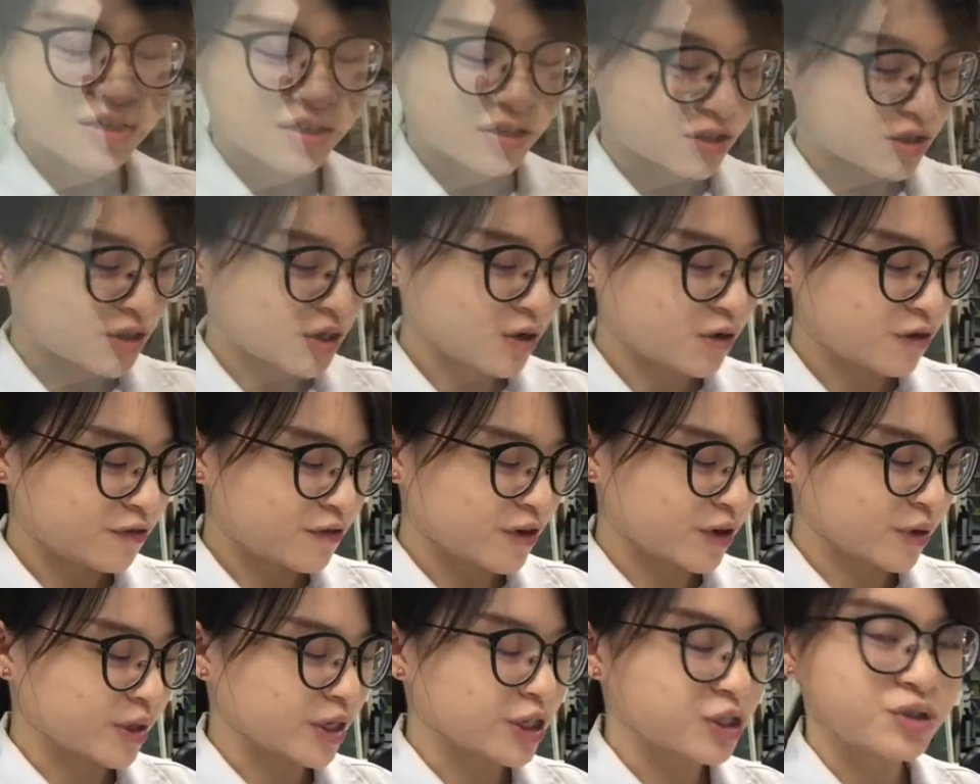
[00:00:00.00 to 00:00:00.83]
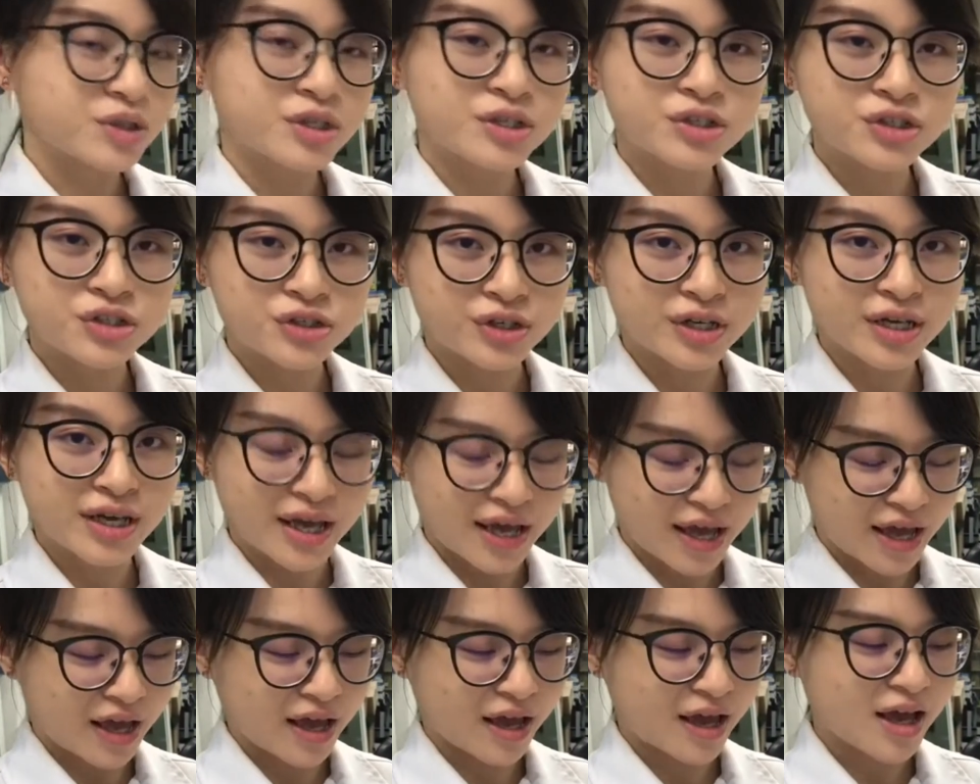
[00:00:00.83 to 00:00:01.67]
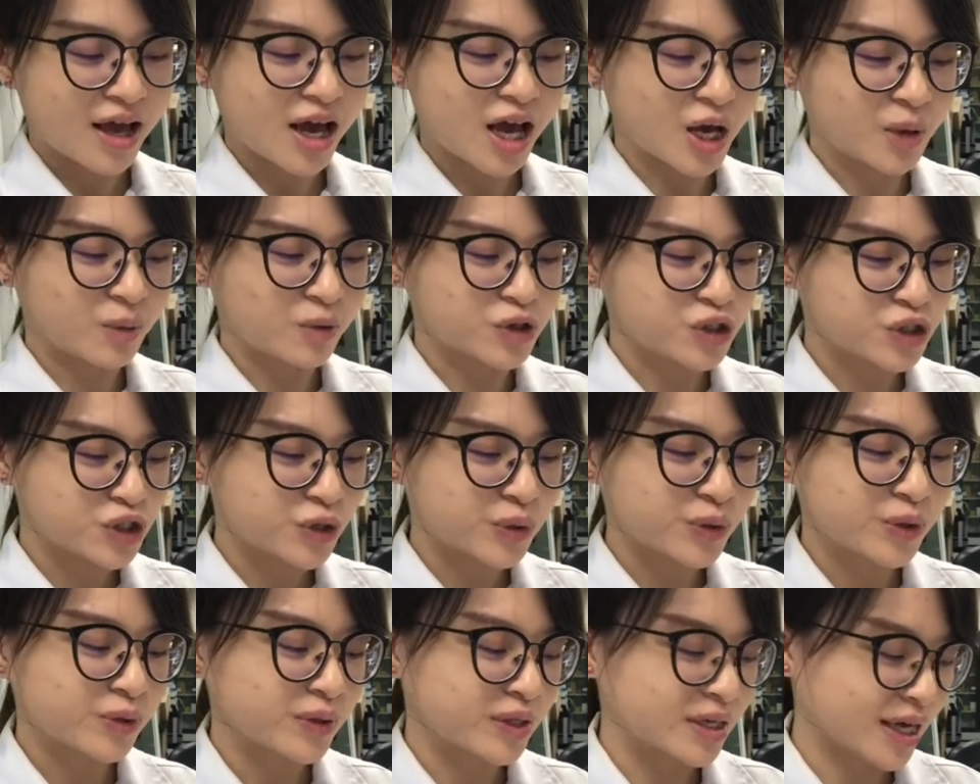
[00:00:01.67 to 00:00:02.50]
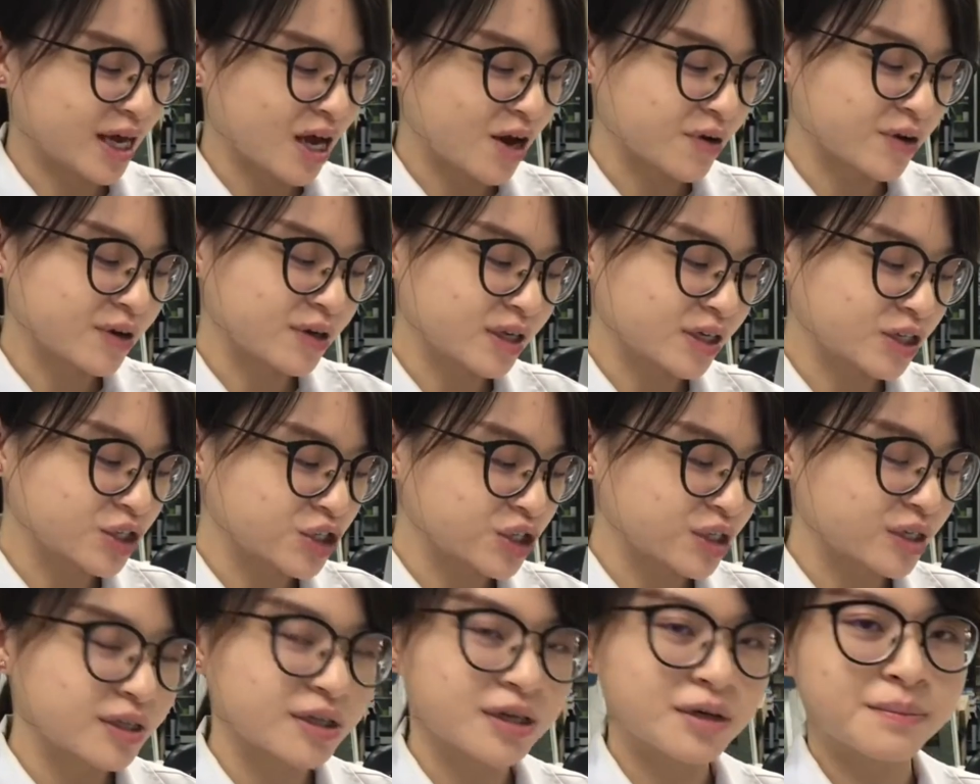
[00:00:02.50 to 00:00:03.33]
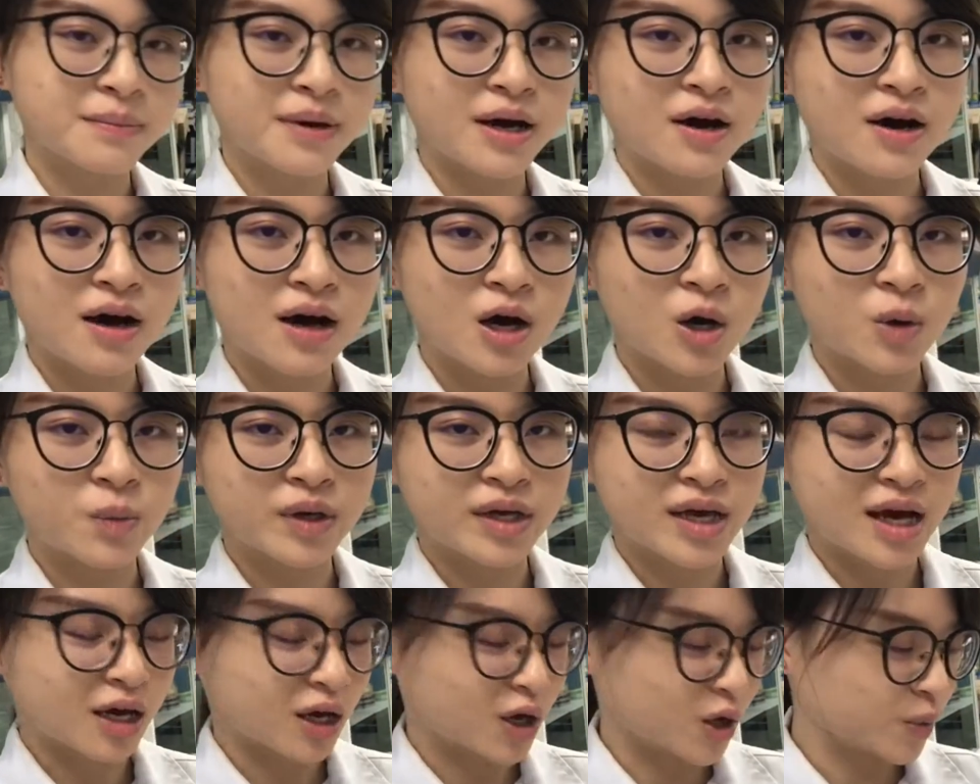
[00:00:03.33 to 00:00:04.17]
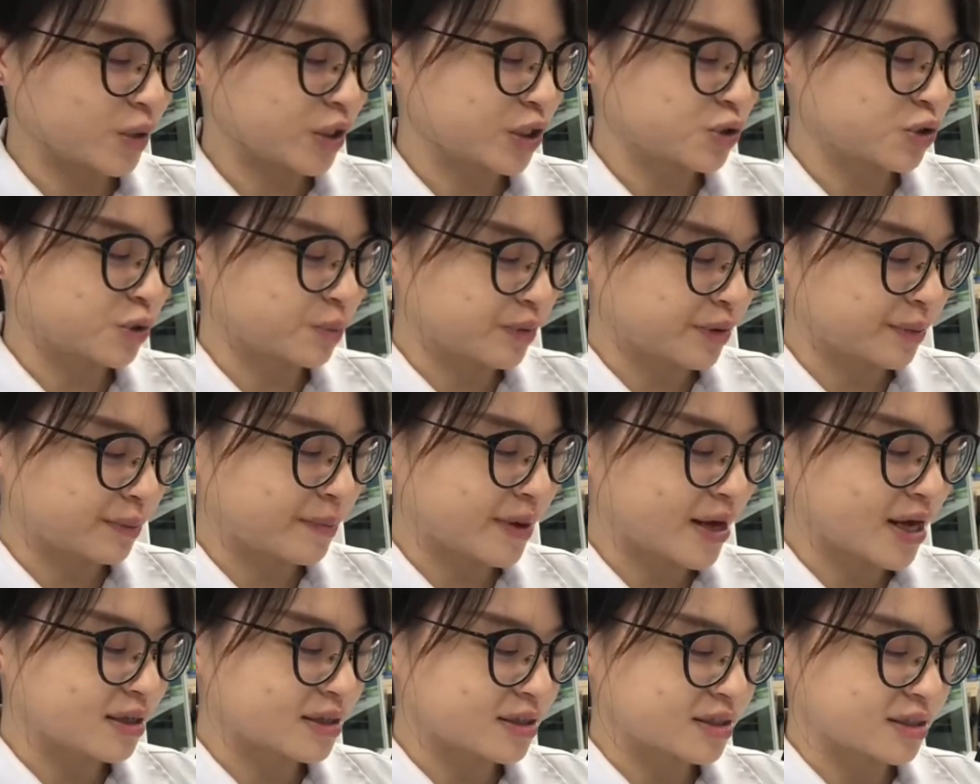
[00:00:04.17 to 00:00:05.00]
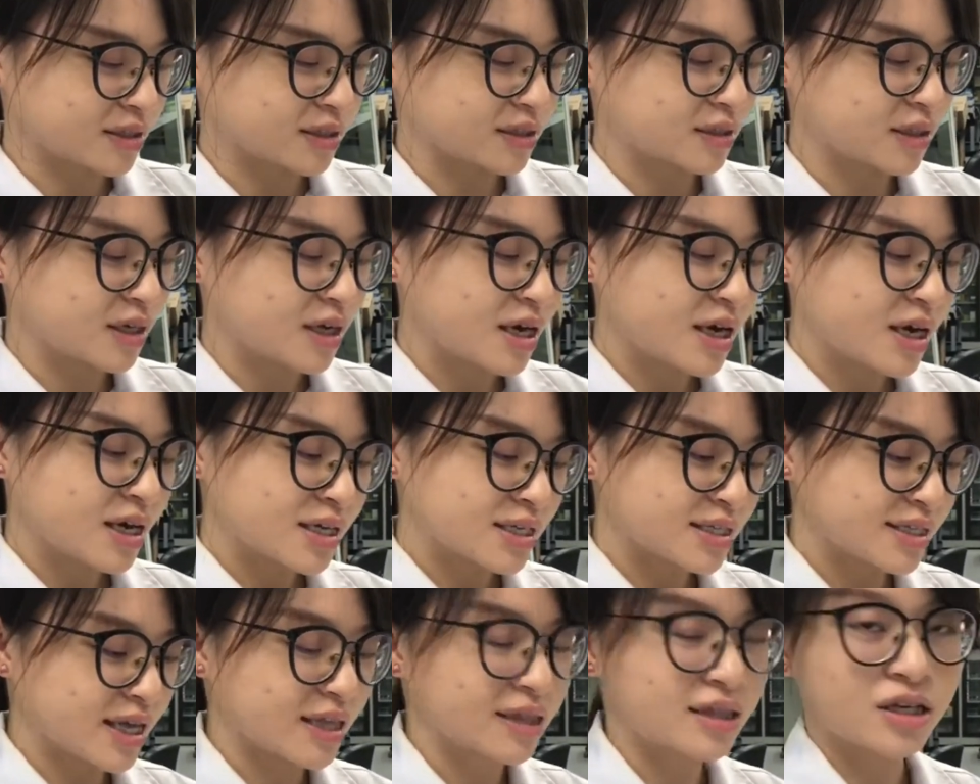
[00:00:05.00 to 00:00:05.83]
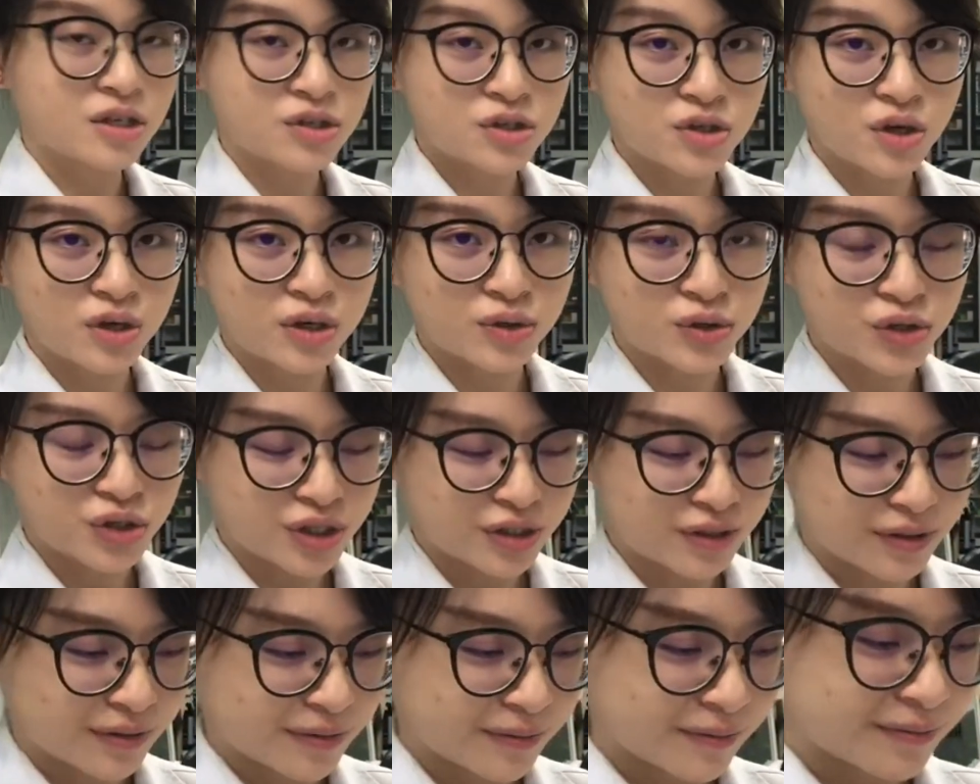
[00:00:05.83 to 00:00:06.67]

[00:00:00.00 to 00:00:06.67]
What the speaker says: So for question 3A, I will show you the calculation about how we are going to prepare the standard solution.